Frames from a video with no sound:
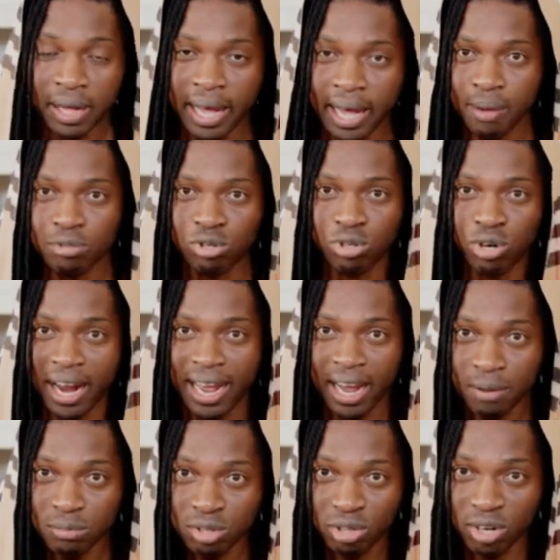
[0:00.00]
I'm
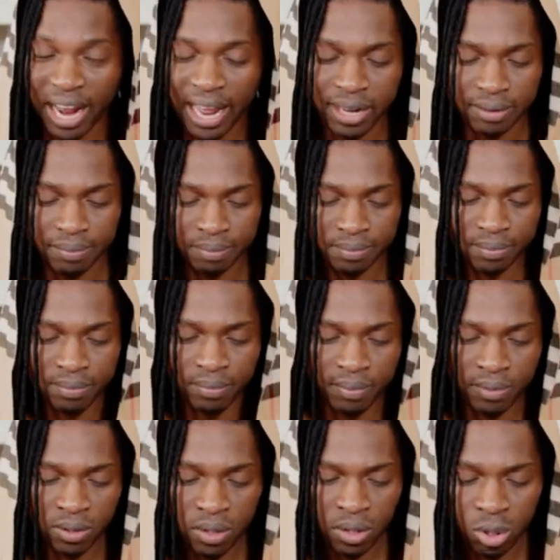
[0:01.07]
trying.
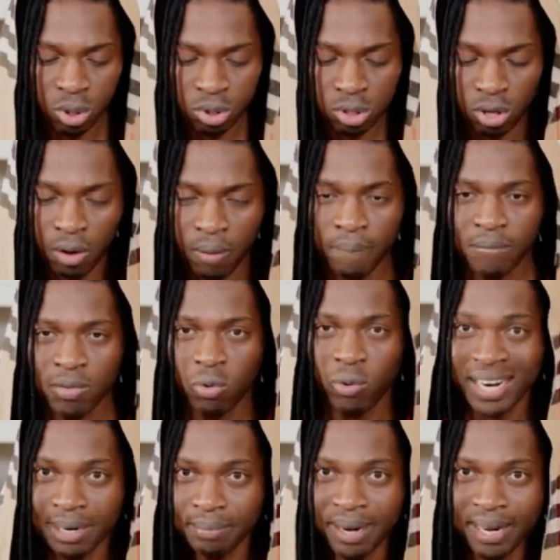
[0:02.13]
So,
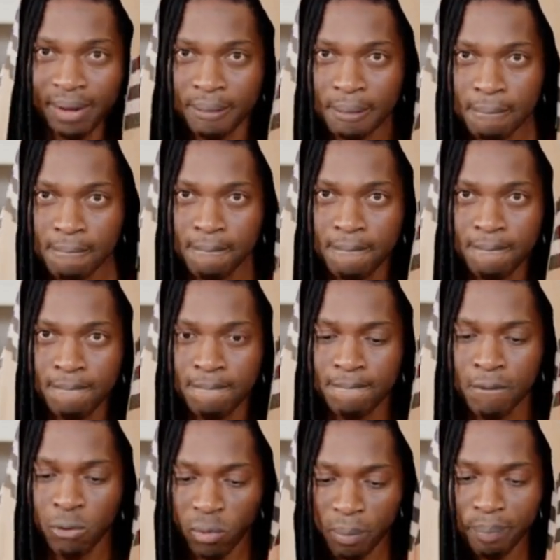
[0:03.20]
Wode Maya,
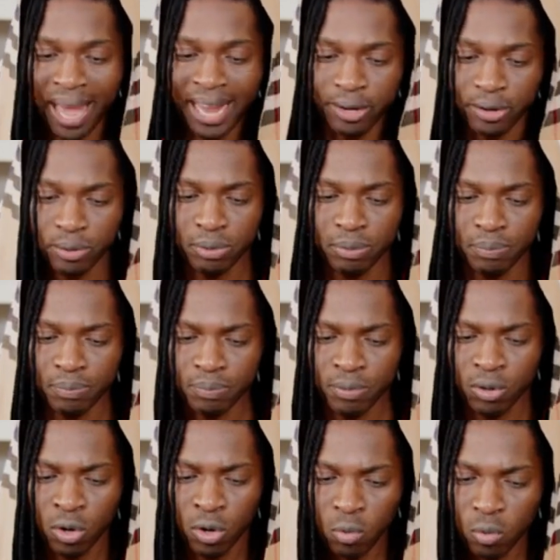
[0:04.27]
we beg you.
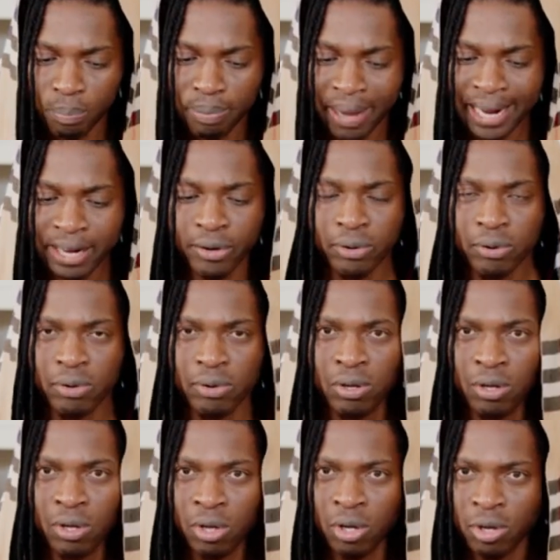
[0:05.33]
We beg you.
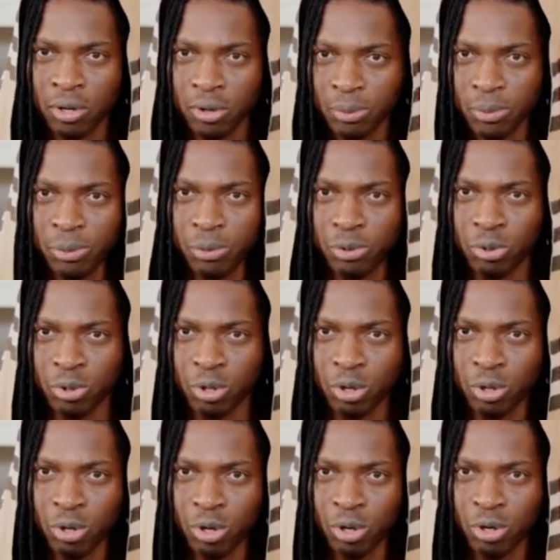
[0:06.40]

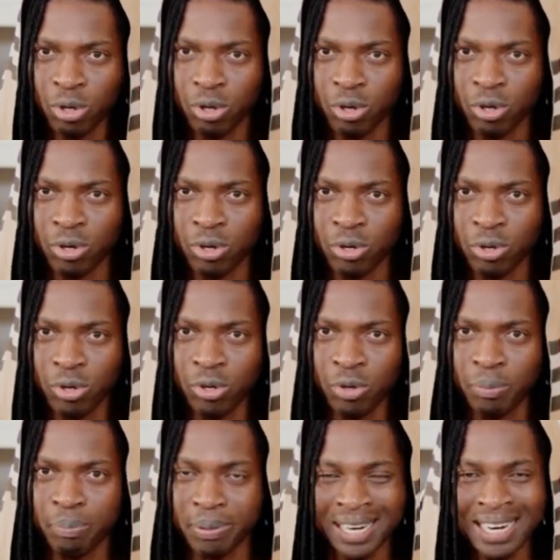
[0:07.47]

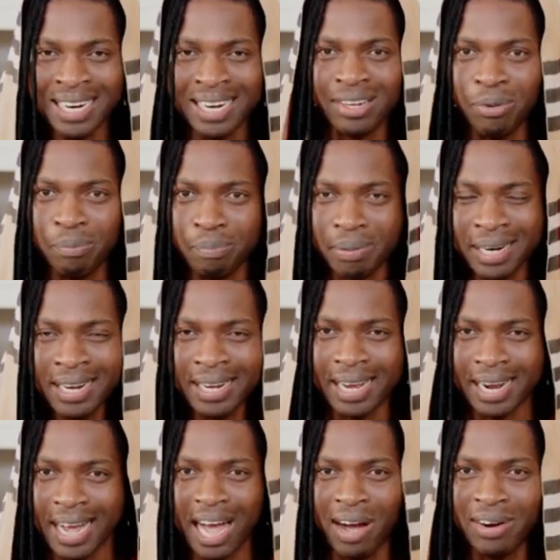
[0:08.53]
You bring
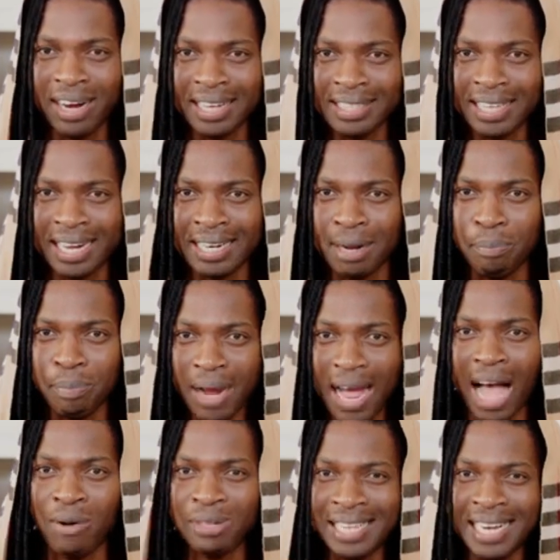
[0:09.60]
a cow like that, a
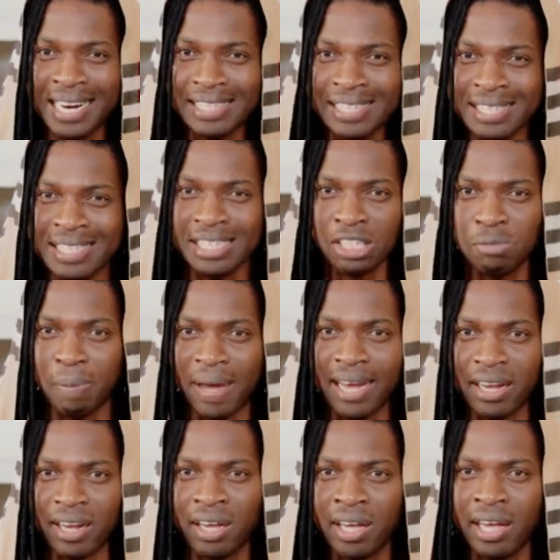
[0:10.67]
cow that has six
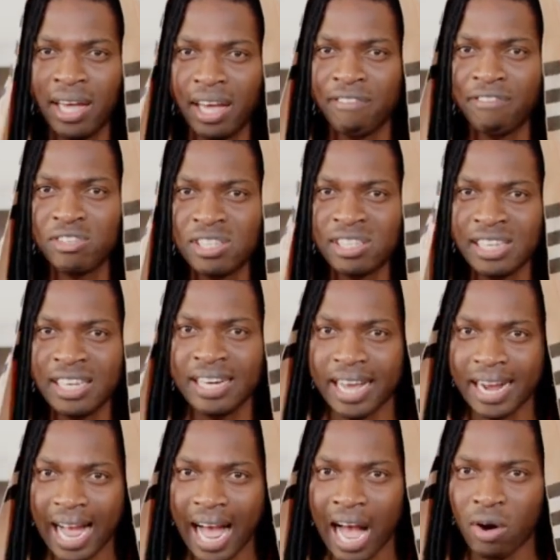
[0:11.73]
pack. Have you seen
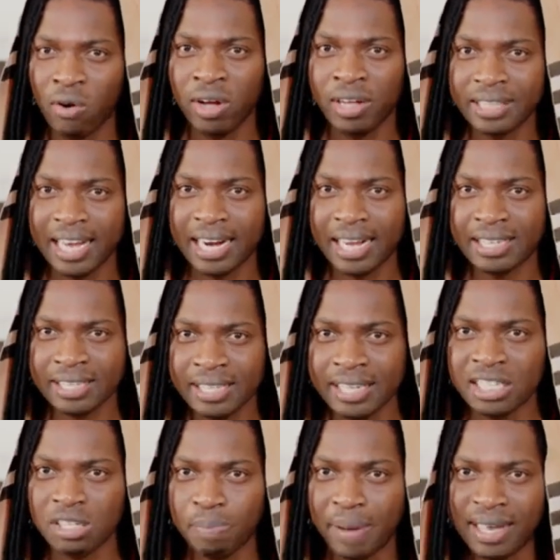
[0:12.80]
a cow that has
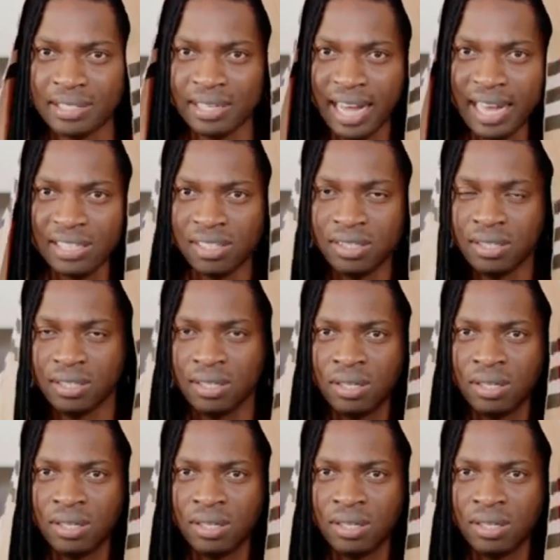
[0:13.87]
six packs, guys?